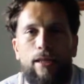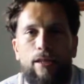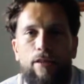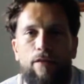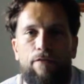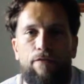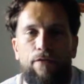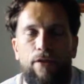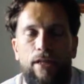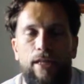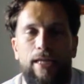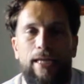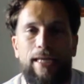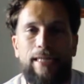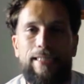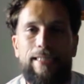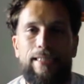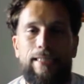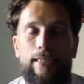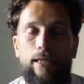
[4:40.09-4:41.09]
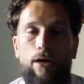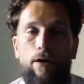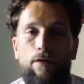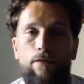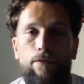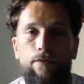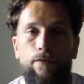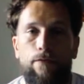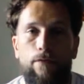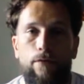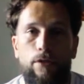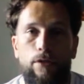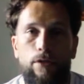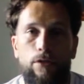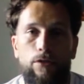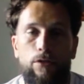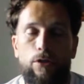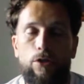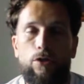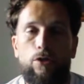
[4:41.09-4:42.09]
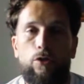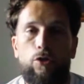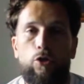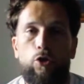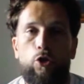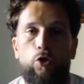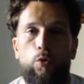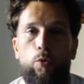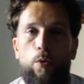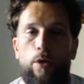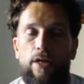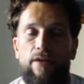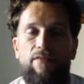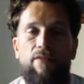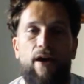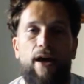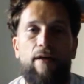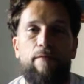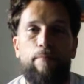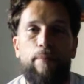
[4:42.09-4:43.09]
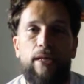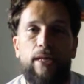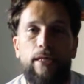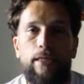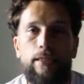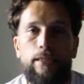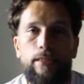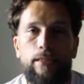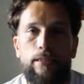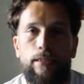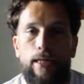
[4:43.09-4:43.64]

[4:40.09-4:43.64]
the filling itself took 25 minutes.